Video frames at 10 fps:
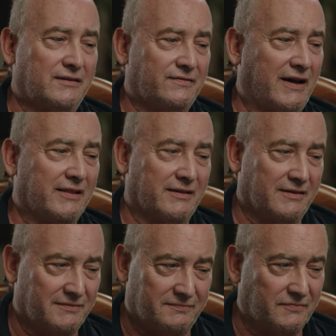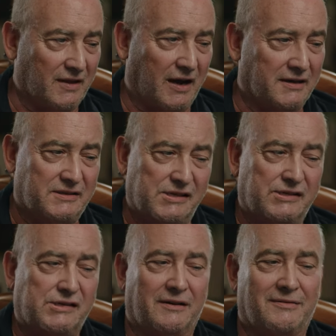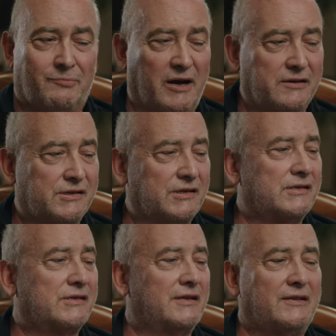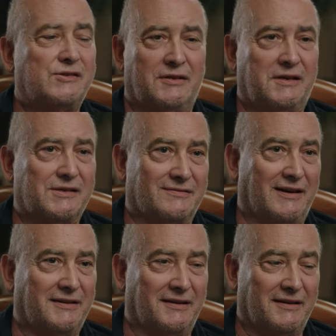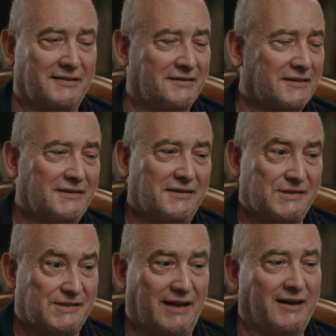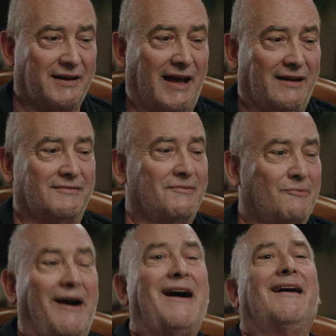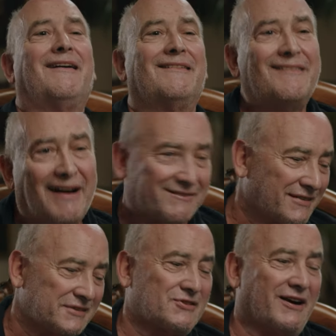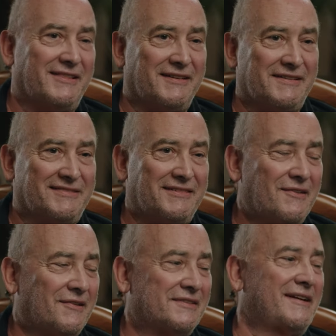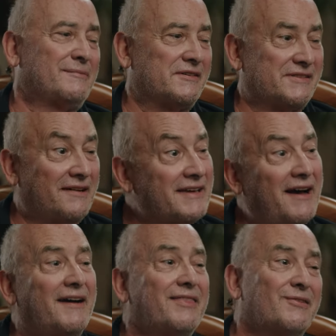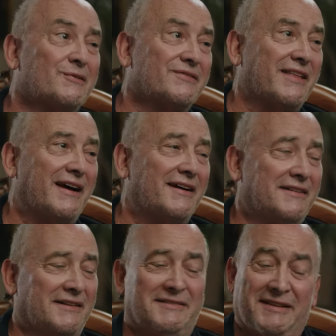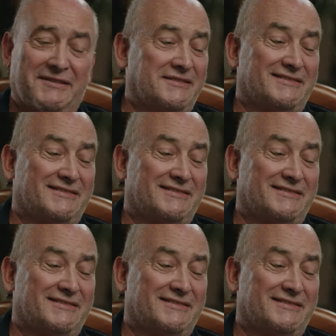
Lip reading: of other artists and composers and engineers writing in saying, wow, I've got to try this. Or somebody else said, oh yeah, I thought of that. No, you